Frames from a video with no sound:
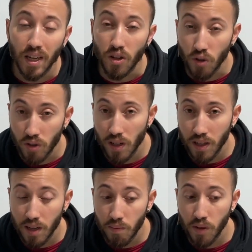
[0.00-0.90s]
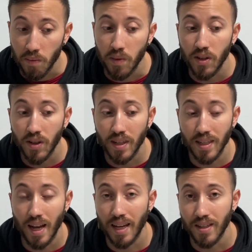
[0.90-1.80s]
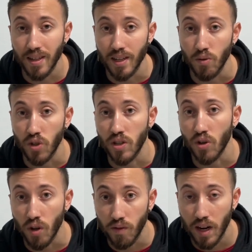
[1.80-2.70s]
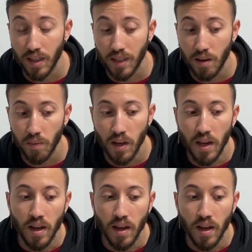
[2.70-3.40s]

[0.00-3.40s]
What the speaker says: a neutral grip compared to this exercise, which is on overhand grip,